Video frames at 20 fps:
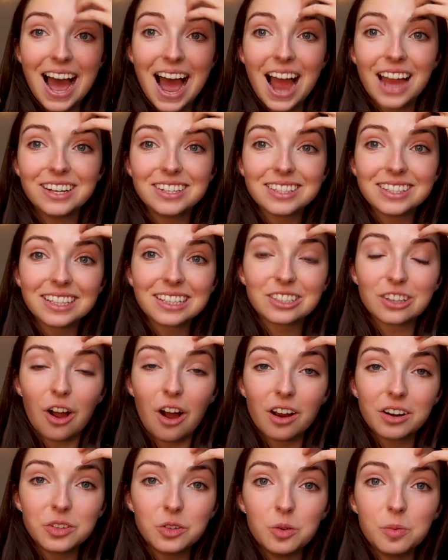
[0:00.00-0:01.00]
I just like
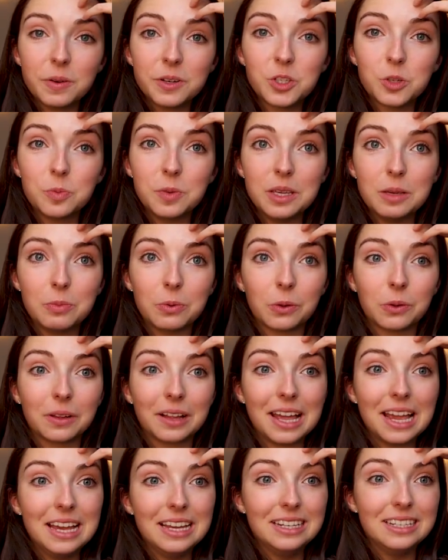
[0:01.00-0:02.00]
talked to a bunch of people
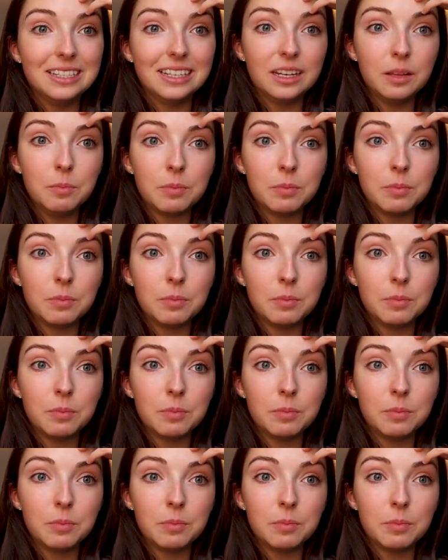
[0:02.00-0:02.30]
and did